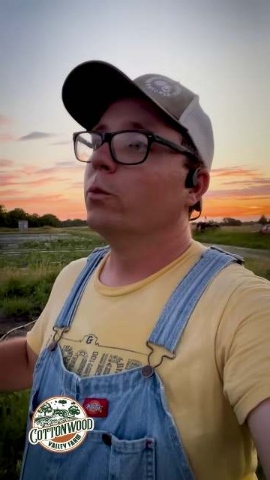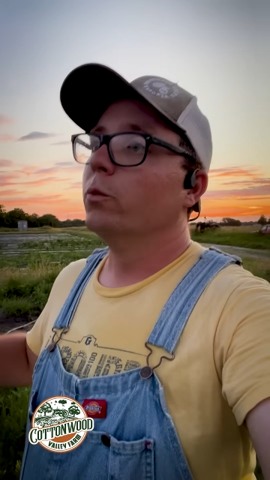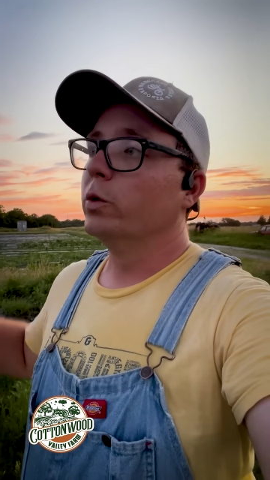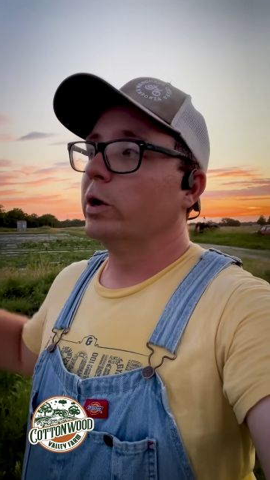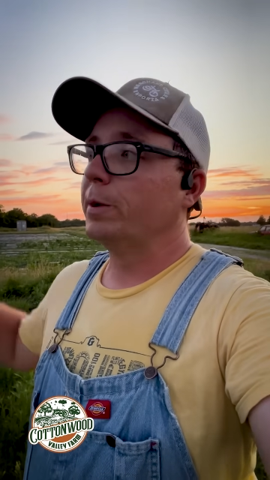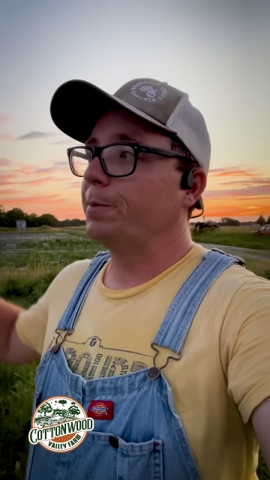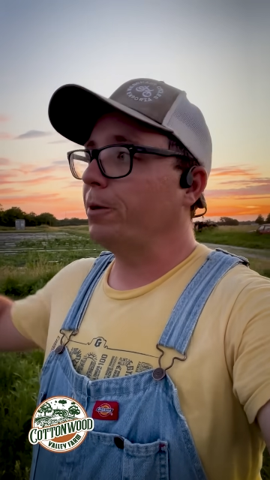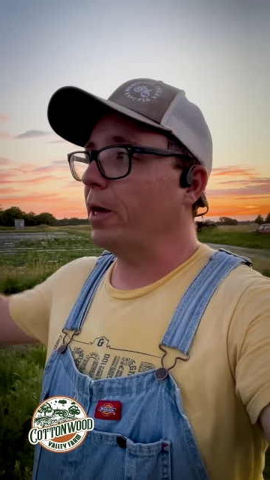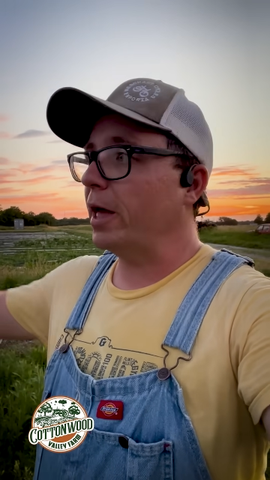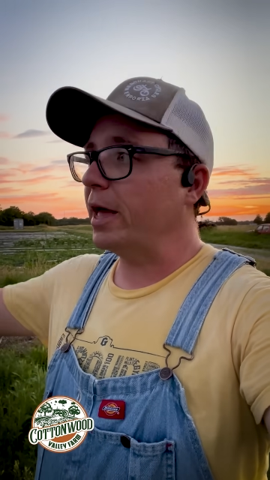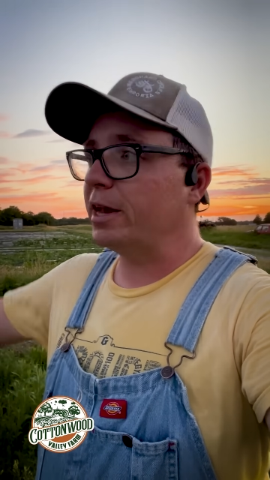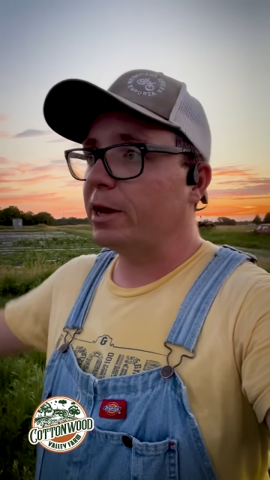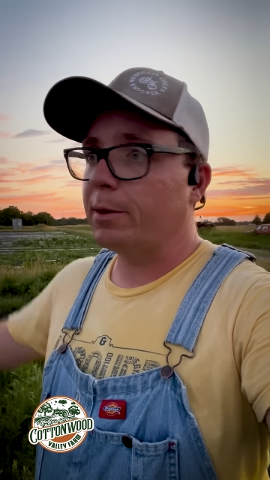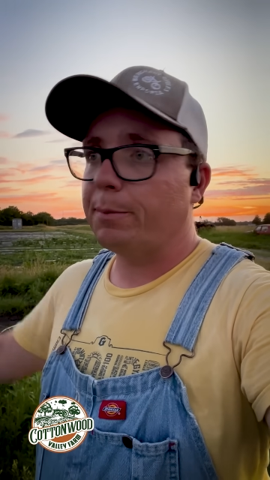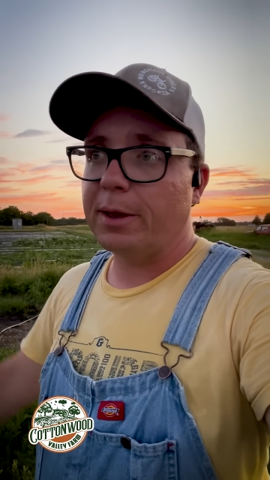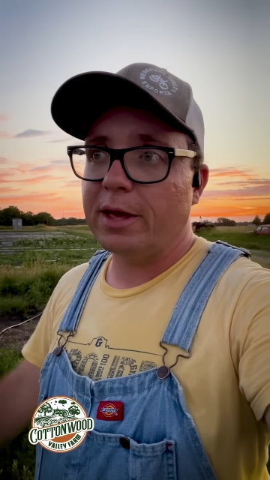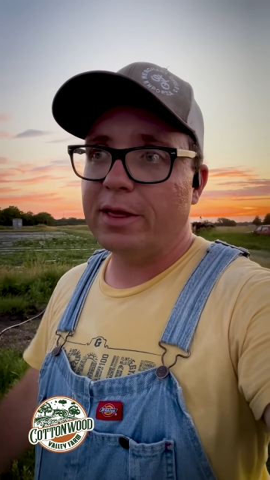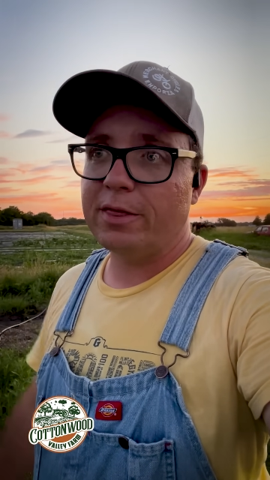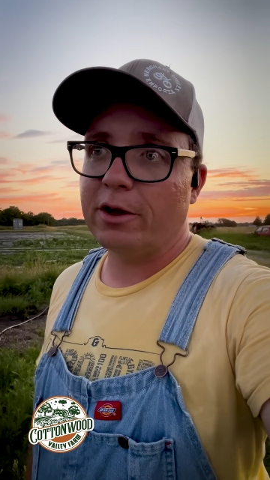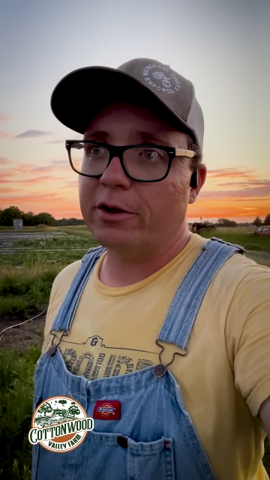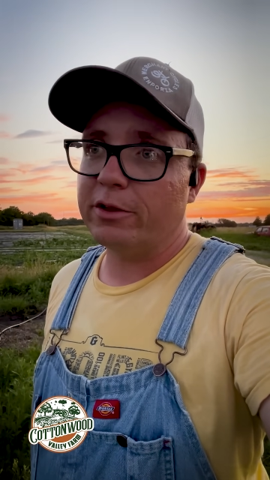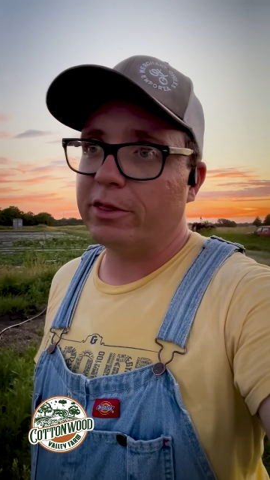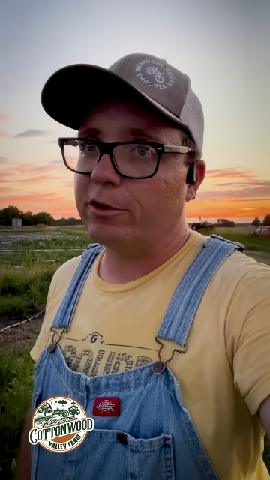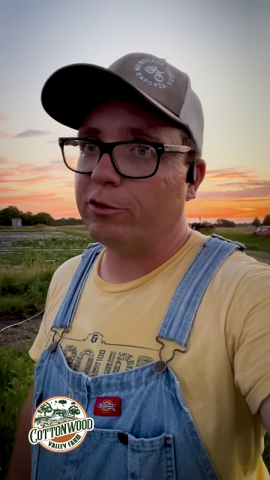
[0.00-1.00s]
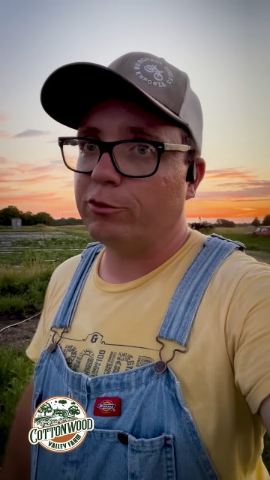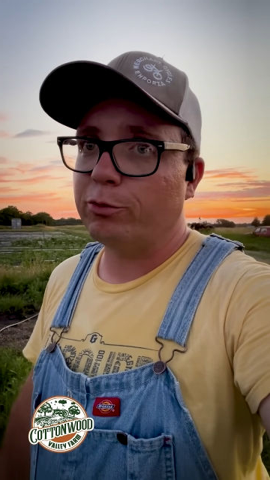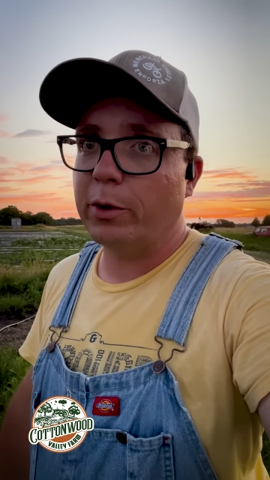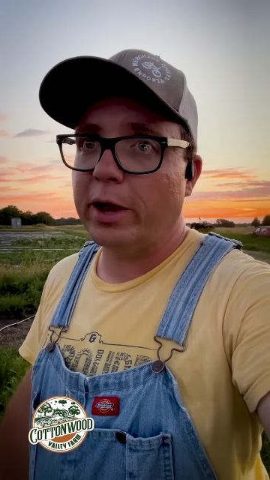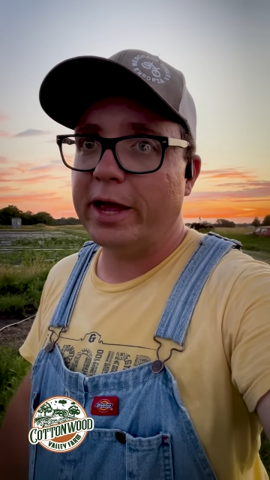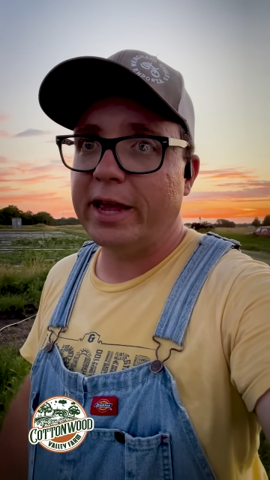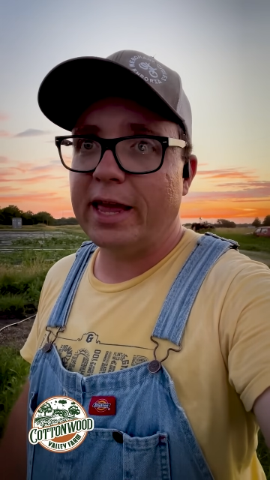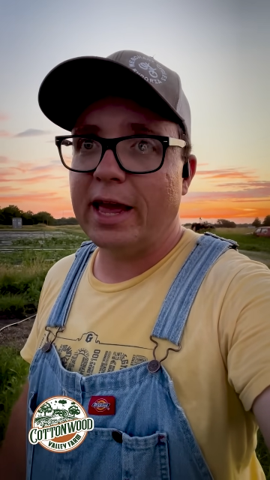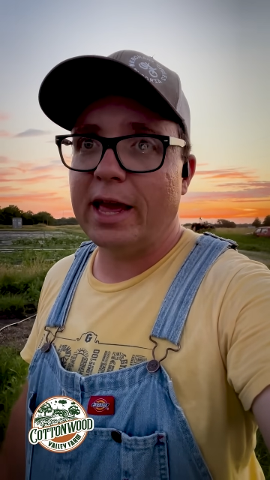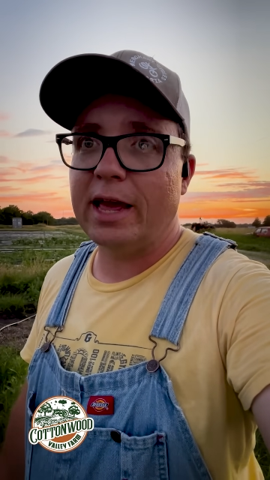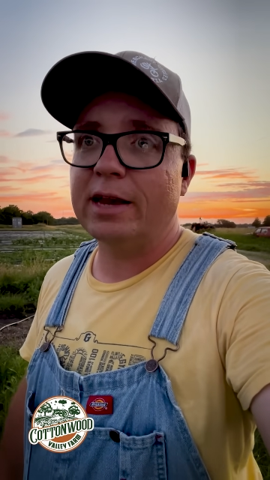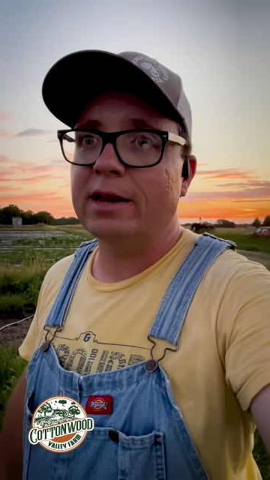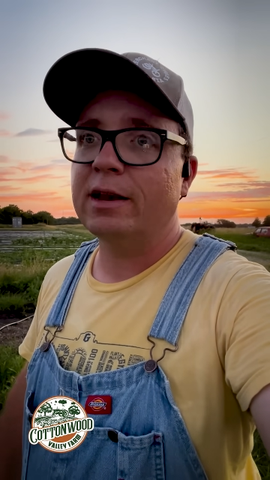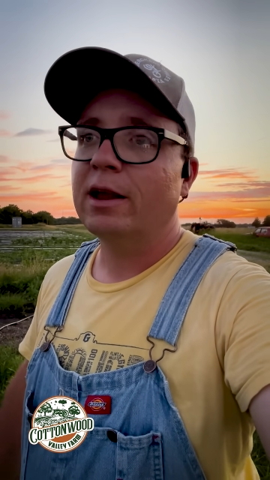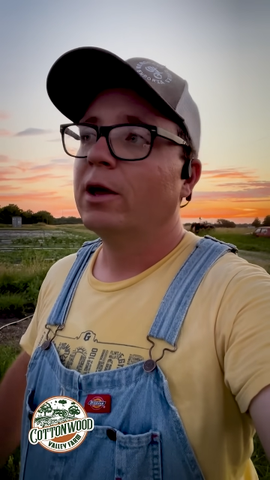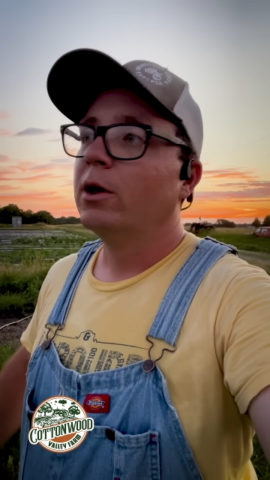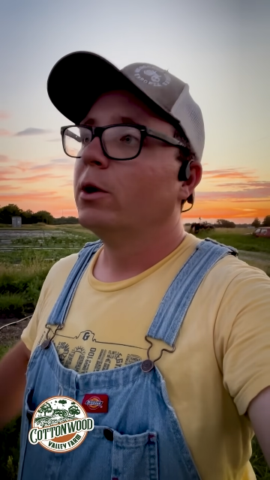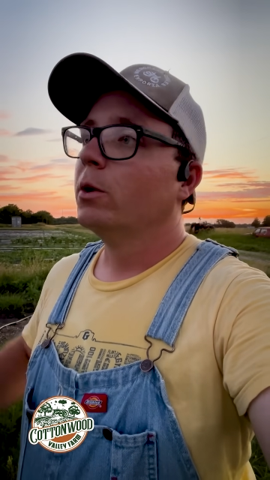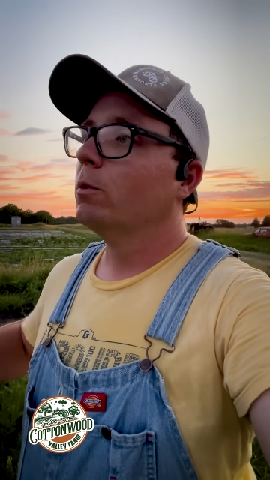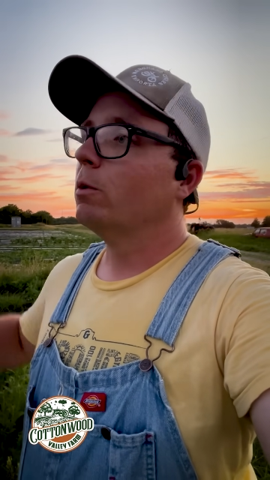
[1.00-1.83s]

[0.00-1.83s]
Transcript: We plan to be there this weekend.